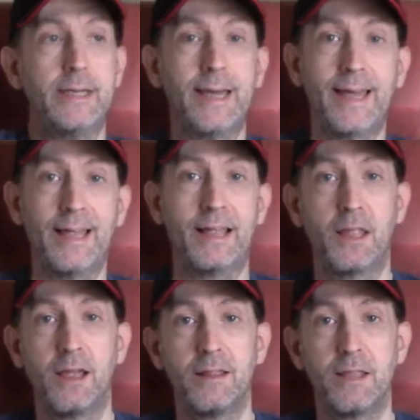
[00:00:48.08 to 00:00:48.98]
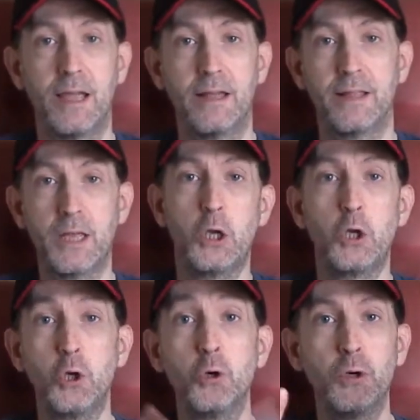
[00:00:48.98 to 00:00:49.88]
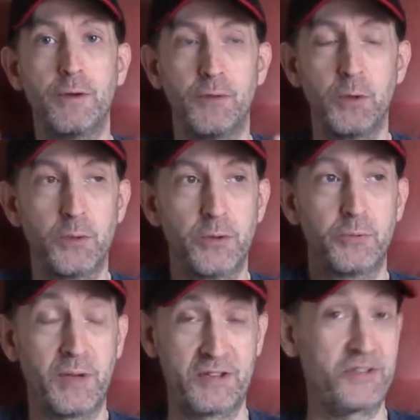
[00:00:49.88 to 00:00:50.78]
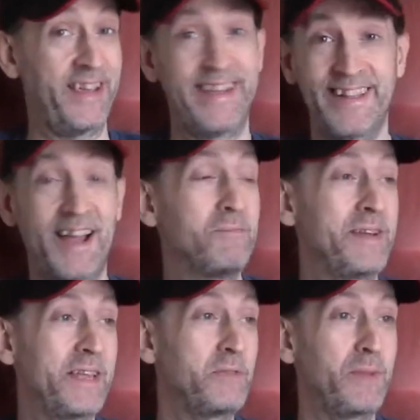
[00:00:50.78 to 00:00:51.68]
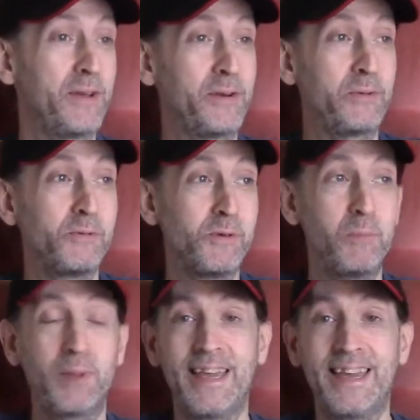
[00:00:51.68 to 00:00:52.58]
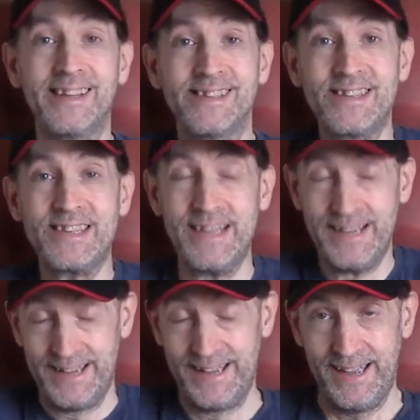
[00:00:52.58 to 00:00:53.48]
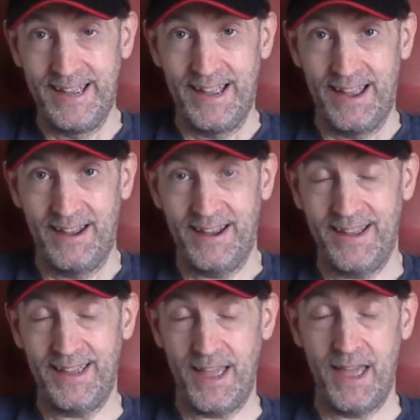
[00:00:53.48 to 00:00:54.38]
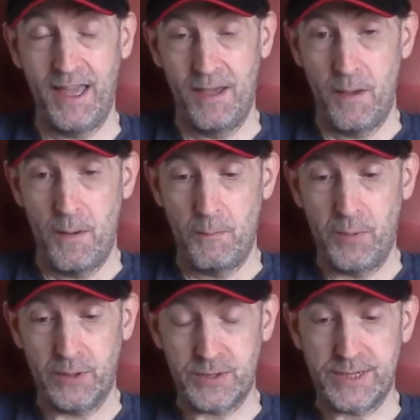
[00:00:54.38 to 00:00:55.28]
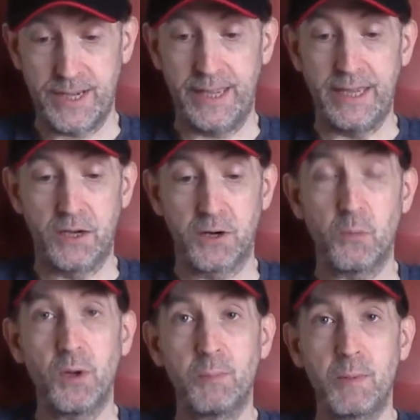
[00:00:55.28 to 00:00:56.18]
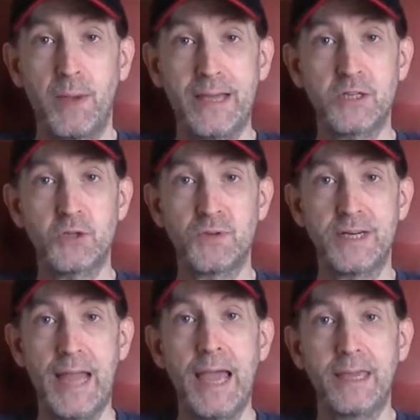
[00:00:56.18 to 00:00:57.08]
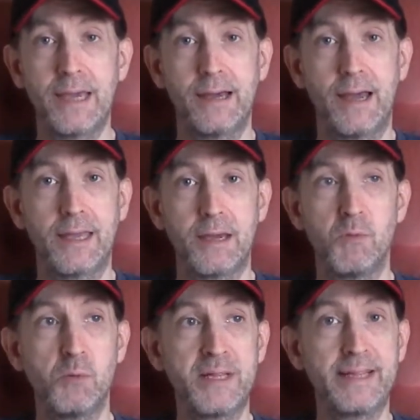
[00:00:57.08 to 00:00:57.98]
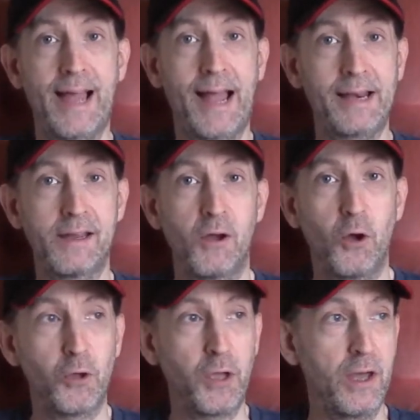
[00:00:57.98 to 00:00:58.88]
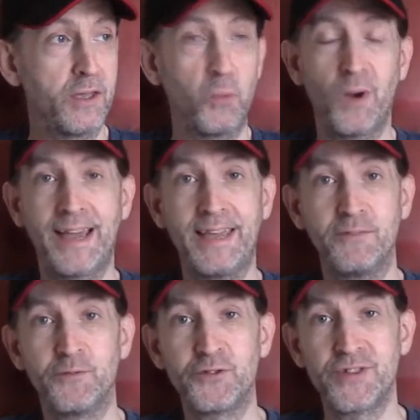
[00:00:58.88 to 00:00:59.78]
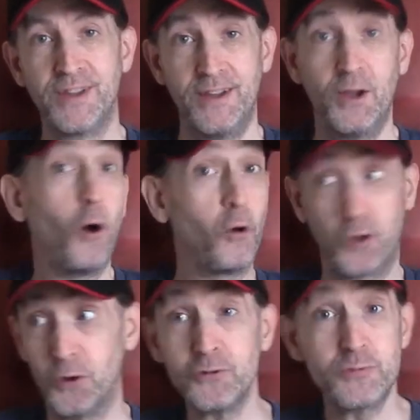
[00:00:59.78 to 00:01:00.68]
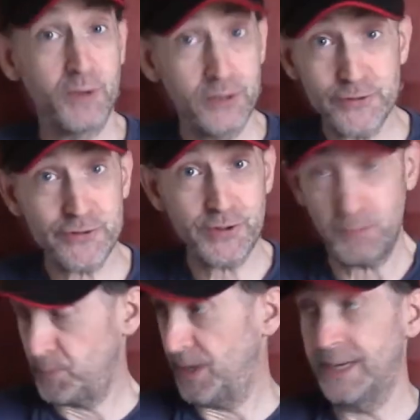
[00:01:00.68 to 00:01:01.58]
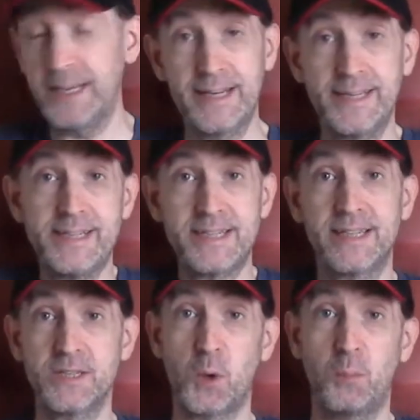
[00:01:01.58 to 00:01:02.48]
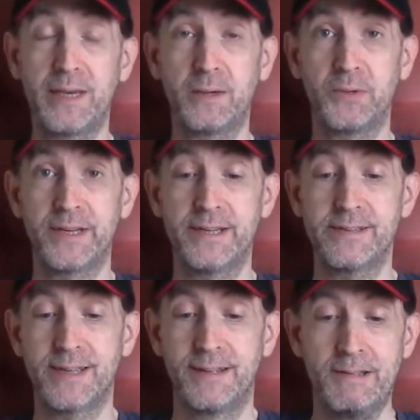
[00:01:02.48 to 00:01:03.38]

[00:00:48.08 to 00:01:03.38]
the younger viewers, well, seeing that, I mean, let's be honest, we're all big kids, alright, but you're going to want to be pestering your mum and dad, or your wives, or your husbands, plenty of ladies in this hobby nowadays,